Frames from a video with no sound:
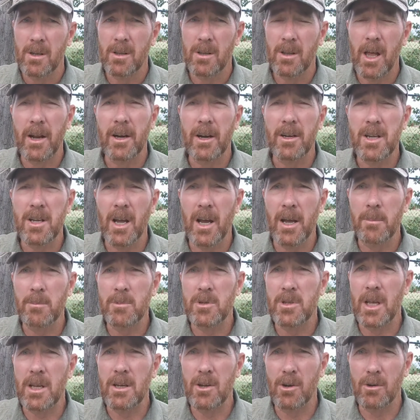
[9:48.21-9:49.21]
A lot of
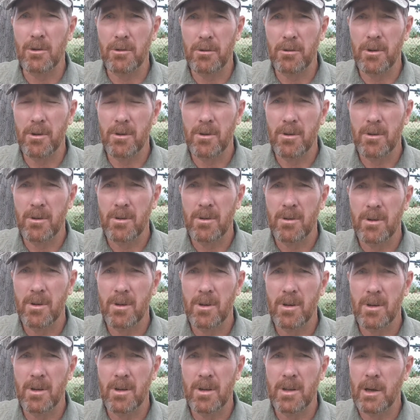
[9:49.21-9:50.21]
times
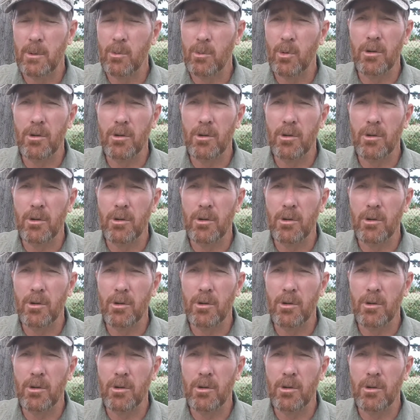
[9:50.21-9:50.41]
they